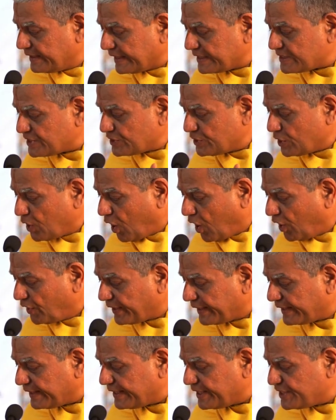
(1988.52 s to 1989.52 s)
does
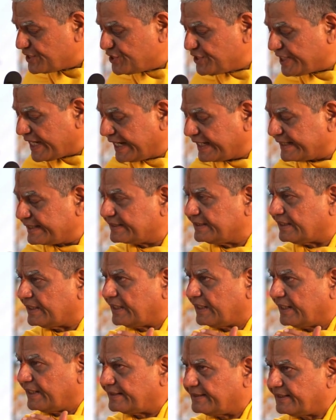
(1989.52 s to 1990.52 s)
not reject the
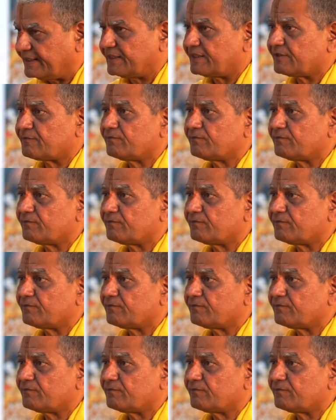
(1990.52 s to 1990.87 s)
other.